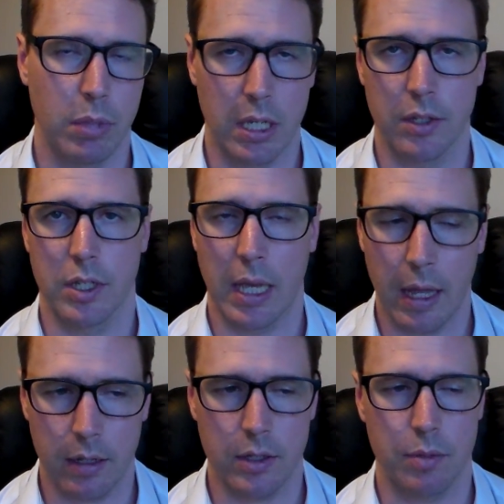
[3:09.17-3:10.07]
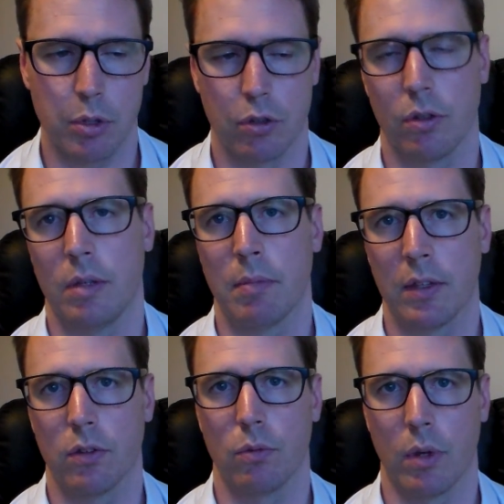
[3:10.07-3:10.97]
Because again, it's a purely
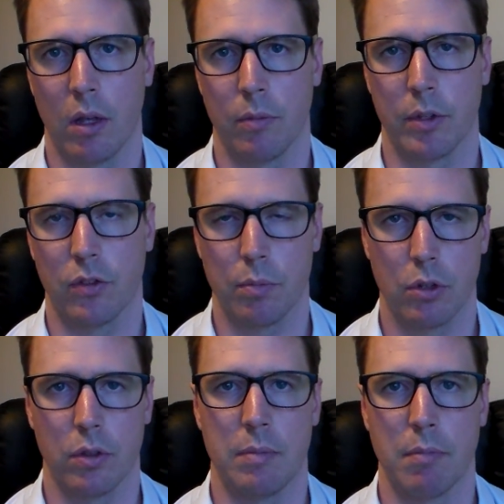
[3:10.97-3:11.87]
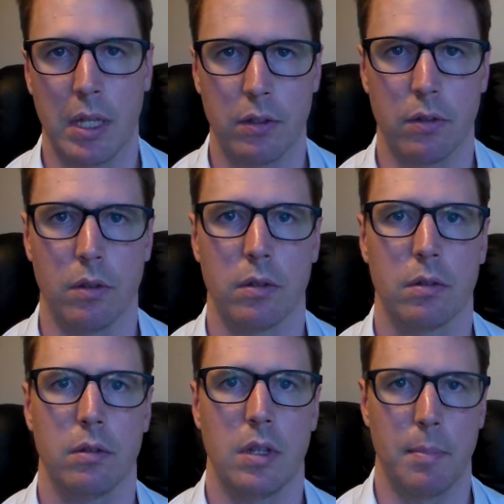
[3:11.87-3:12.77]
mental realm, it's a purely mental
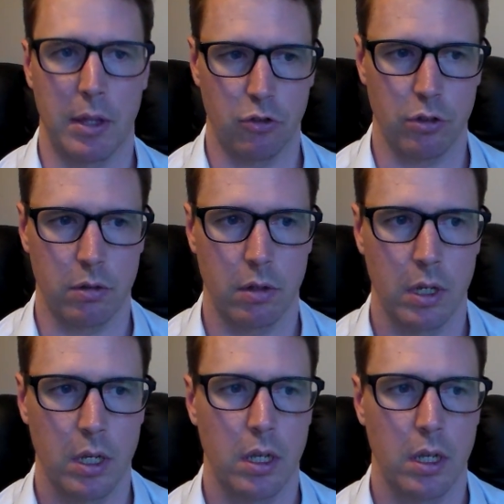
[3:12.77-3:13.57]
dimension.